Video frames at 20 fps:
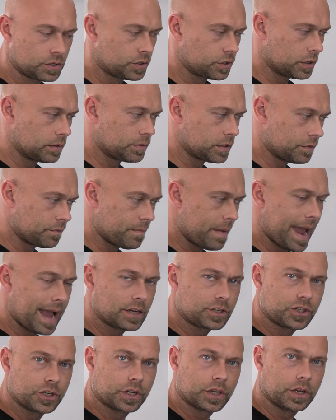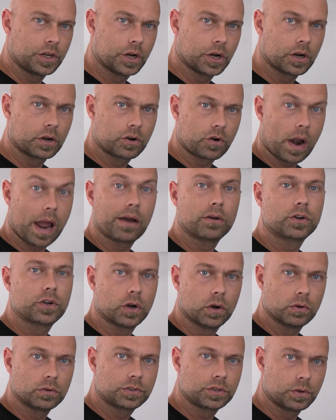in terms of matching your ground
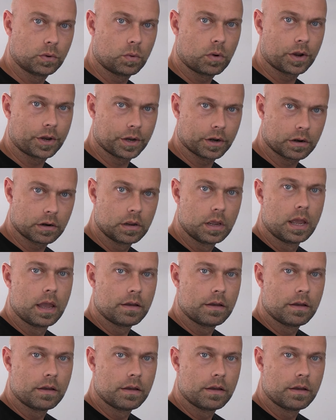coat to what your